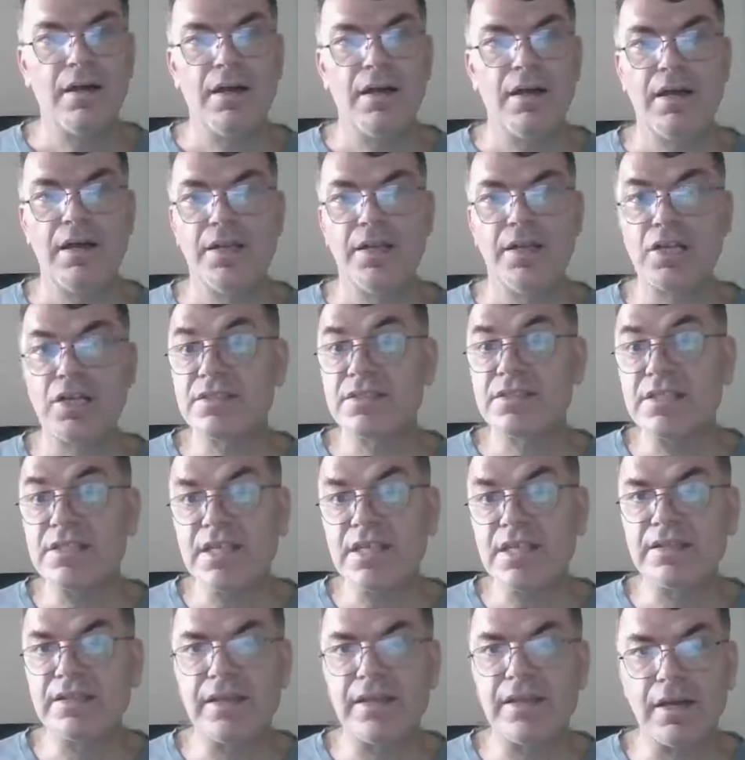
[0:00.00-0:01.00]
uh, nothing
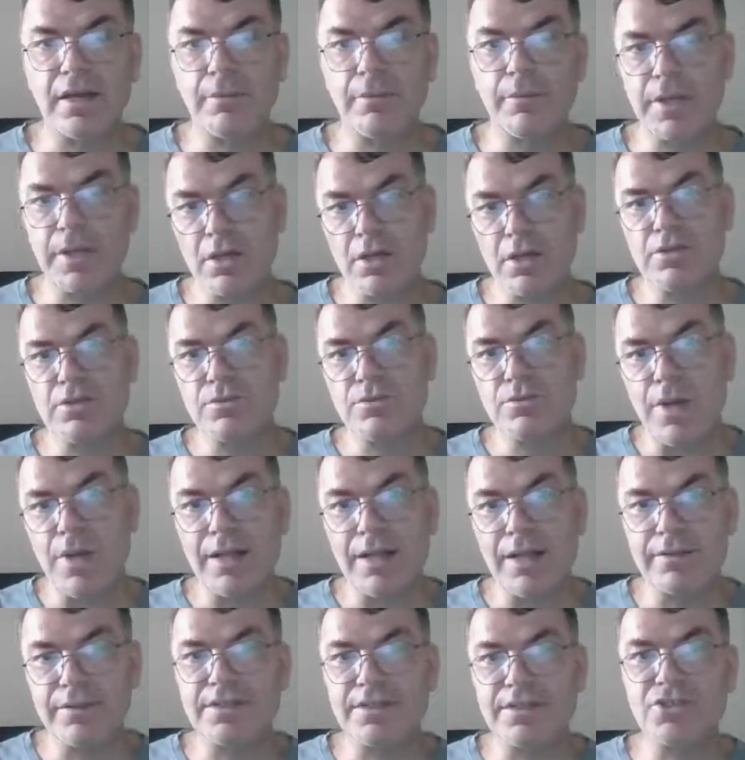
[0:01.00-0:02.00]
in there because,
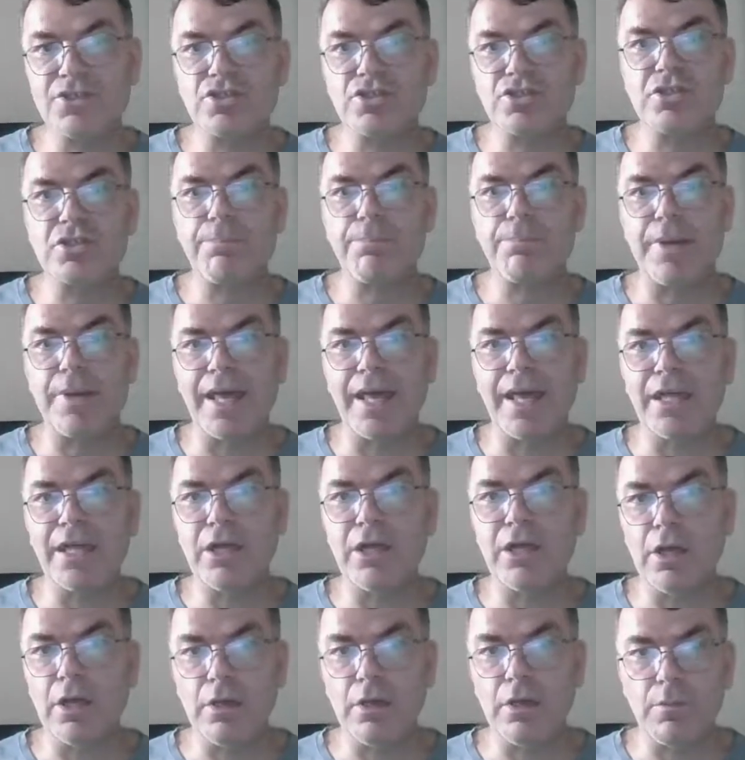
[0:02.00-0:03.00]
well, that's just a plain
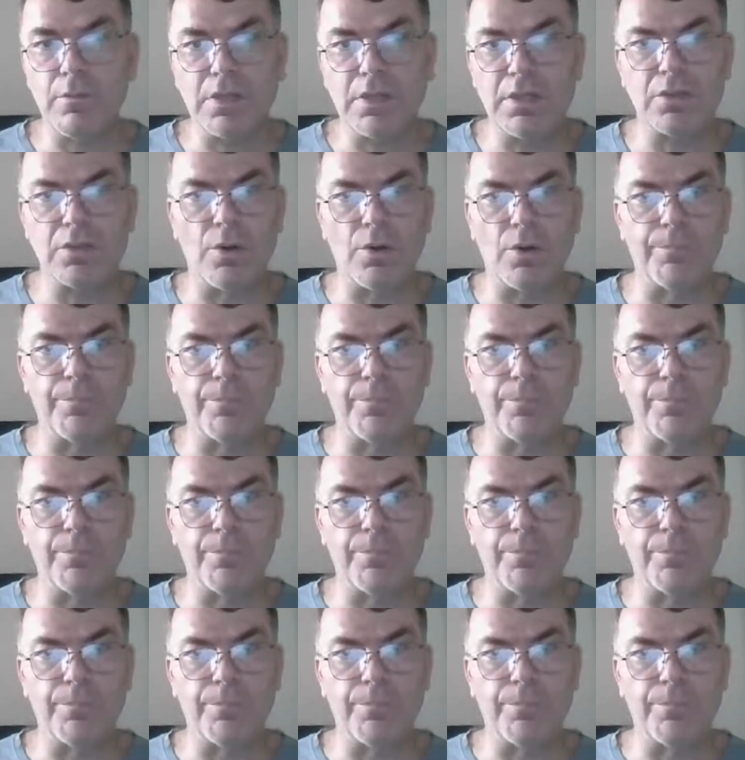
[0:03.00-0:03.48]
uh, window.